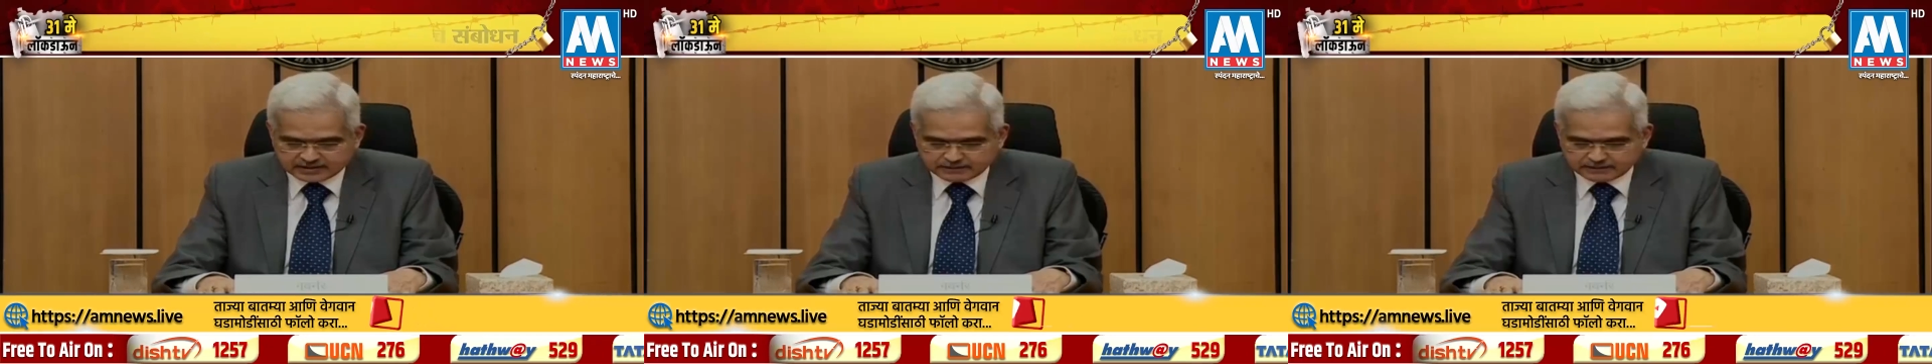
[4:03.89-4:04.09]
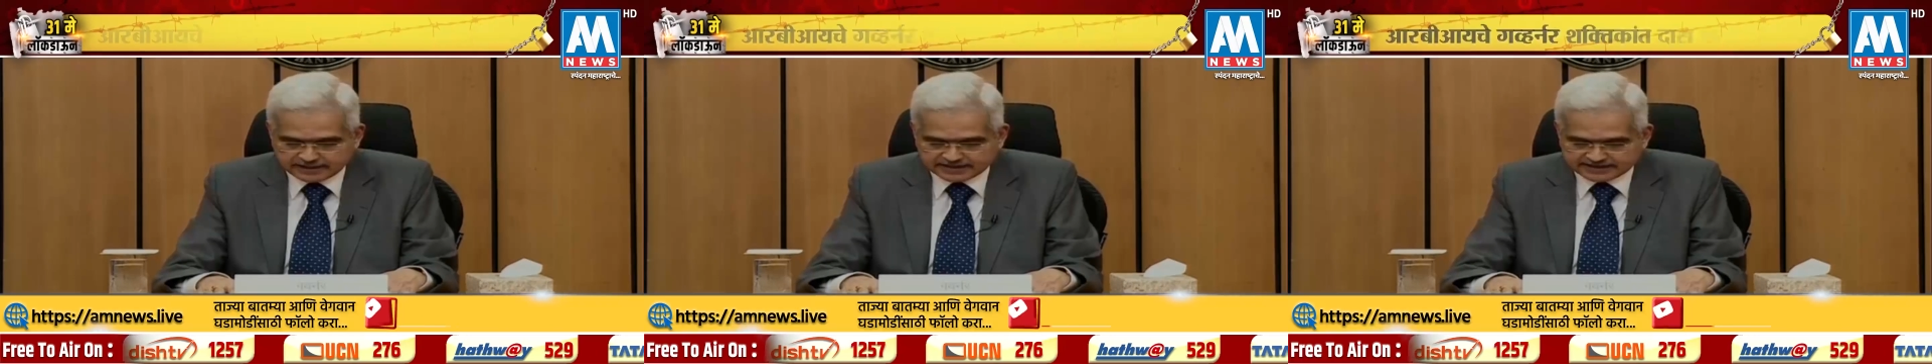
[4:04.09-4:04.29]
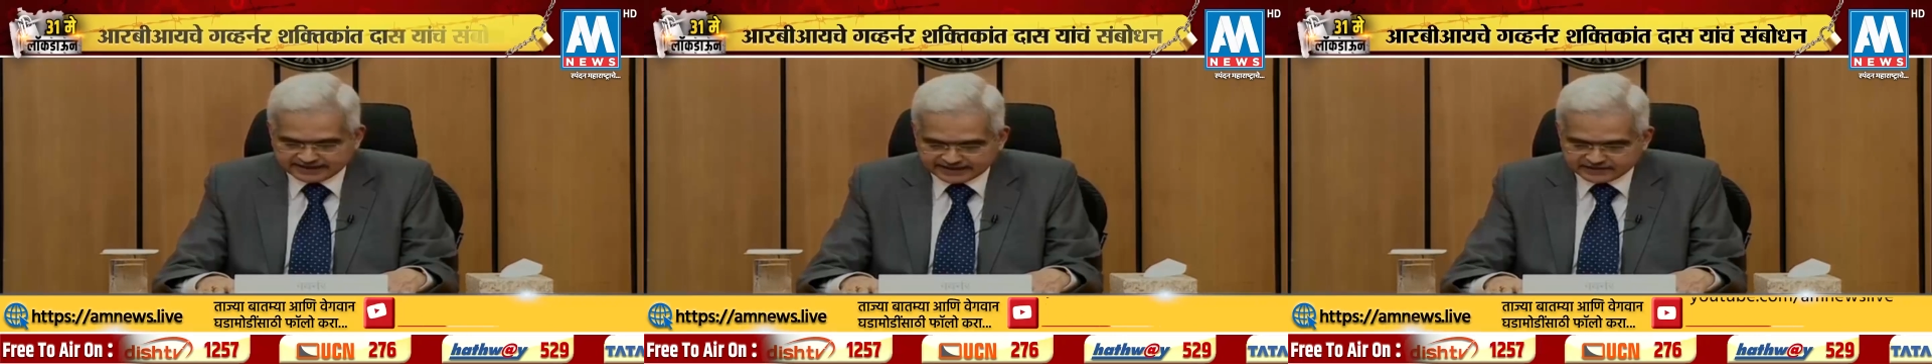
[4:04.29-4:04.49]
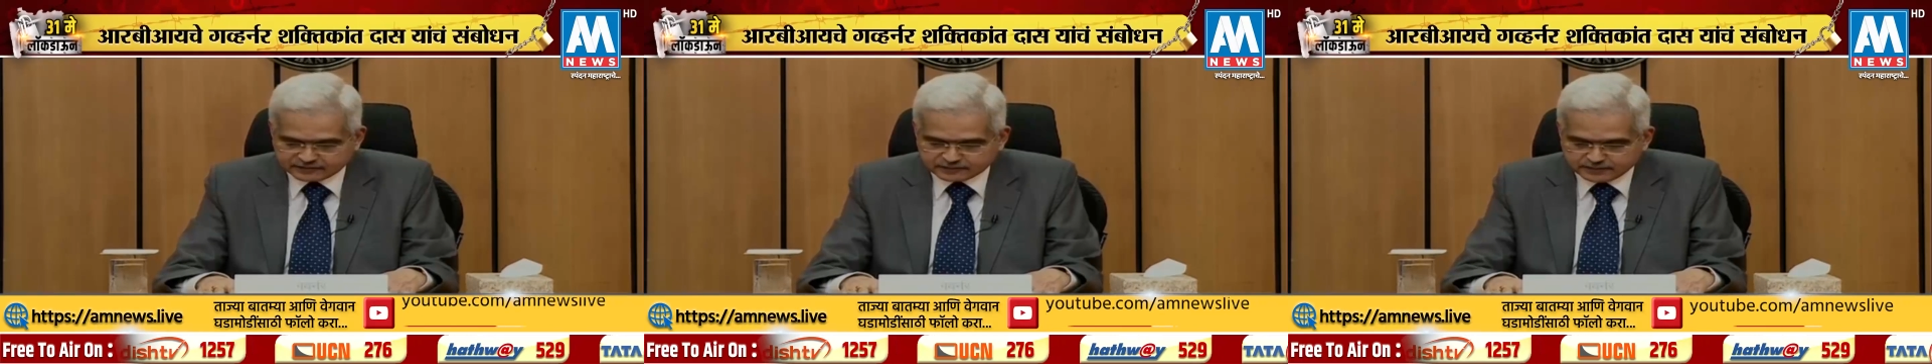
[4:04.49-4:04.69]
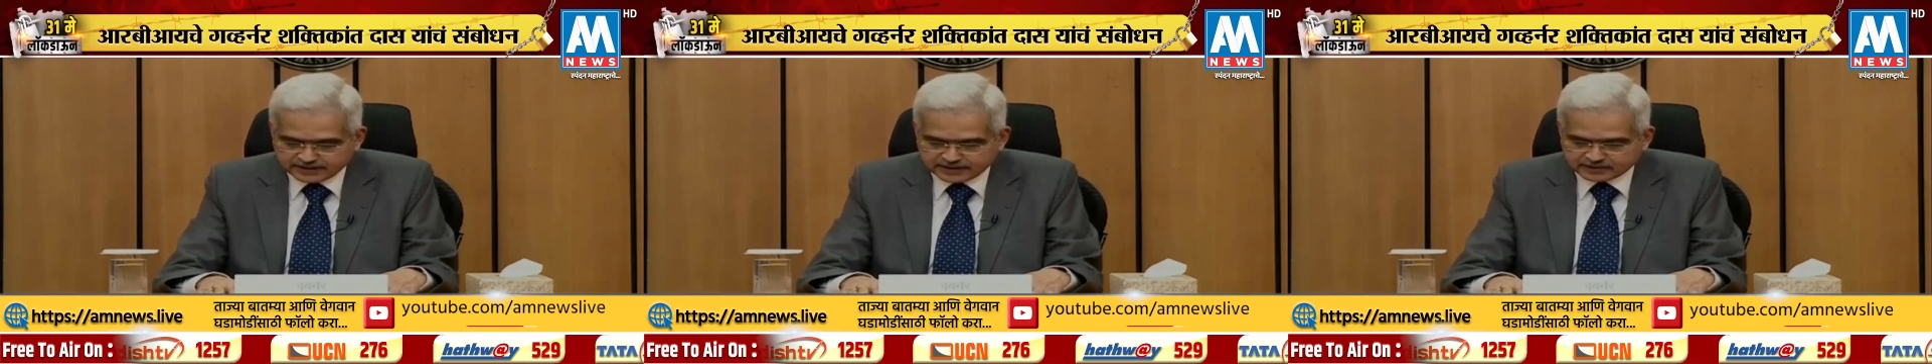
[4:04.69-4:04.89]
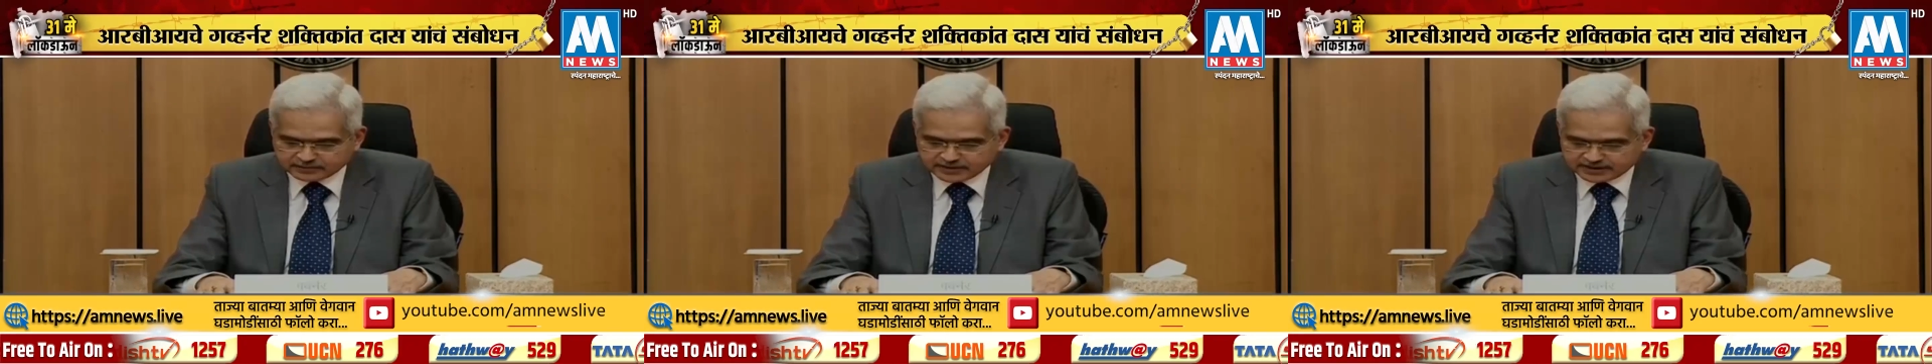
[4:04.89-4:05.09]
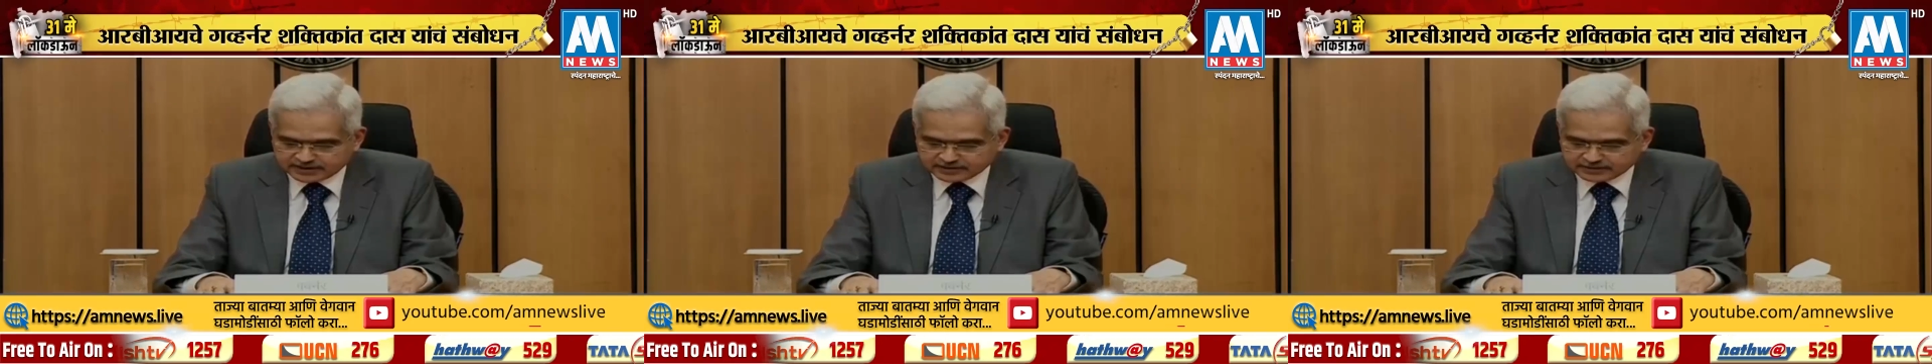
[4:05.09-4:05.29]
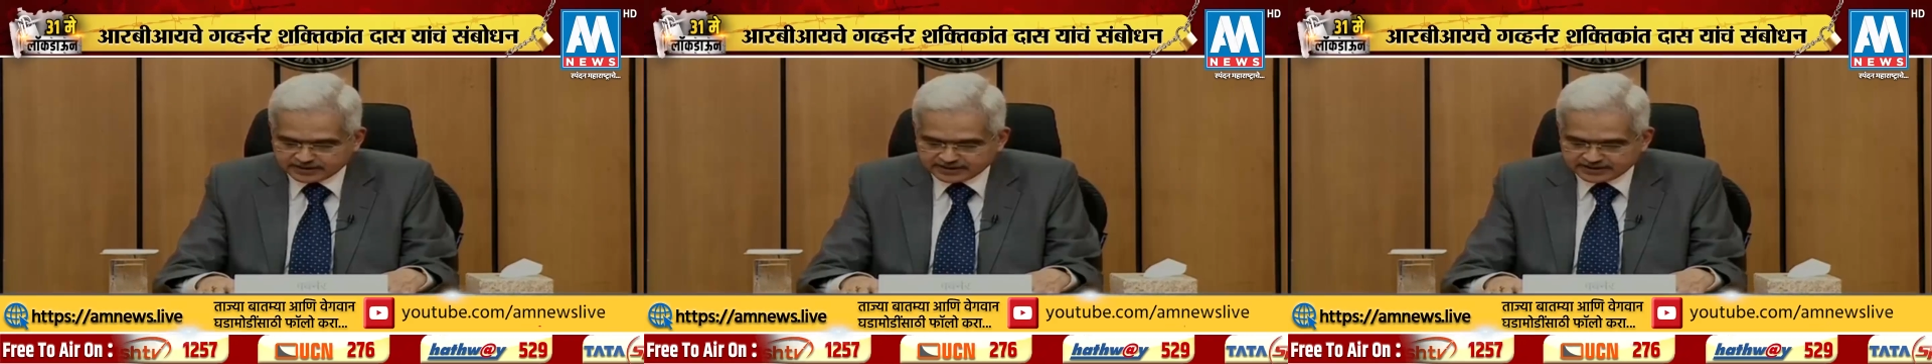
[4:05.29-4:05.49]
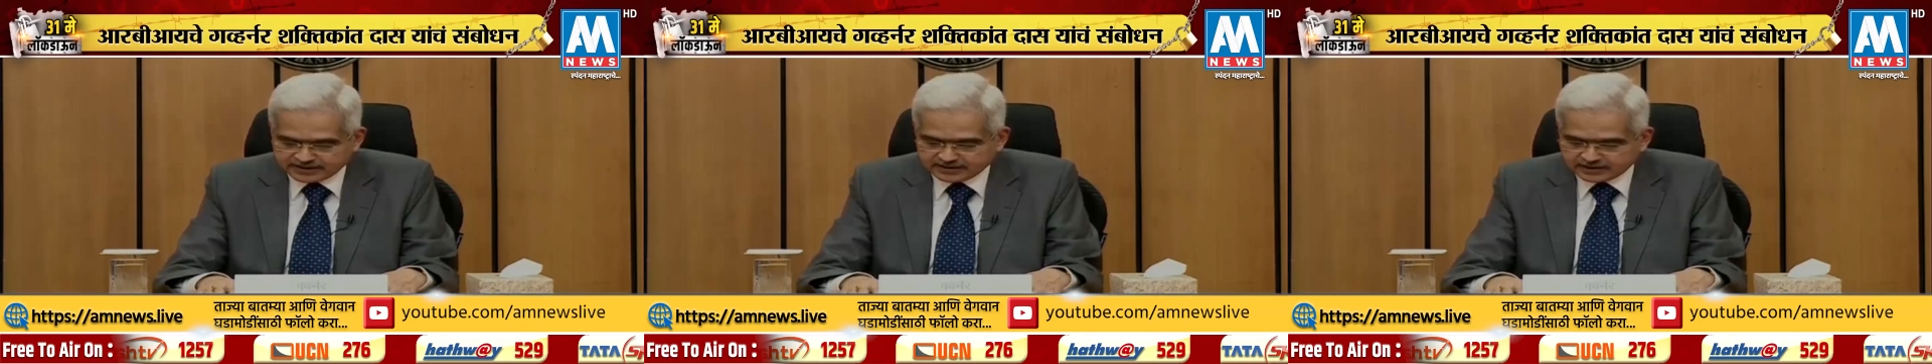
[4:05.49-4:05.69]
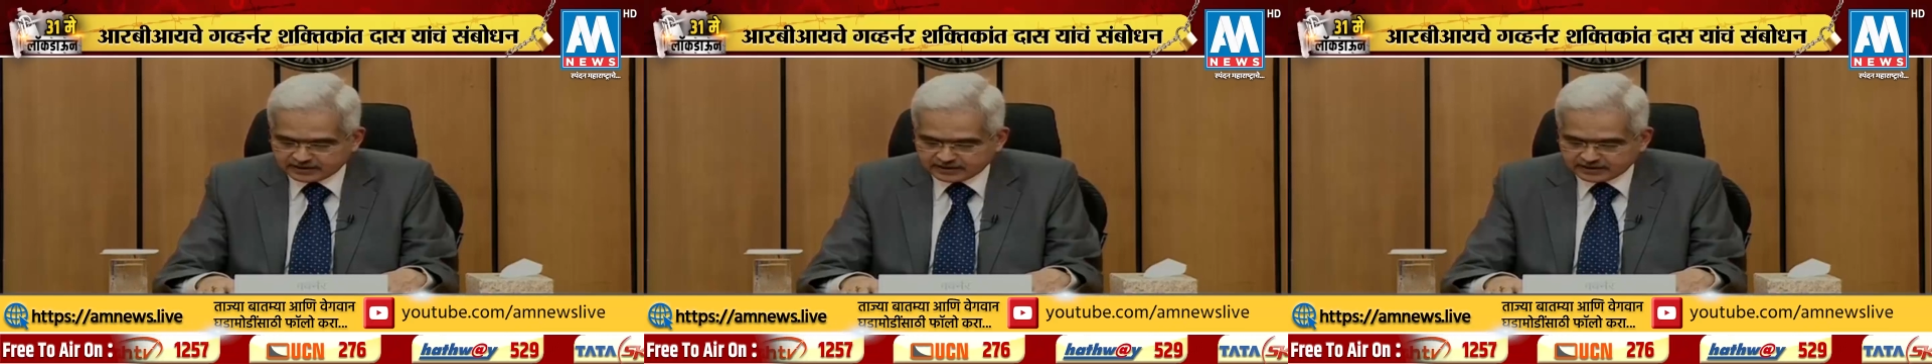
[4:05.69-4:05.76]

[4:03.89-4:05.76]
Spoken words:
By 10th May 2020,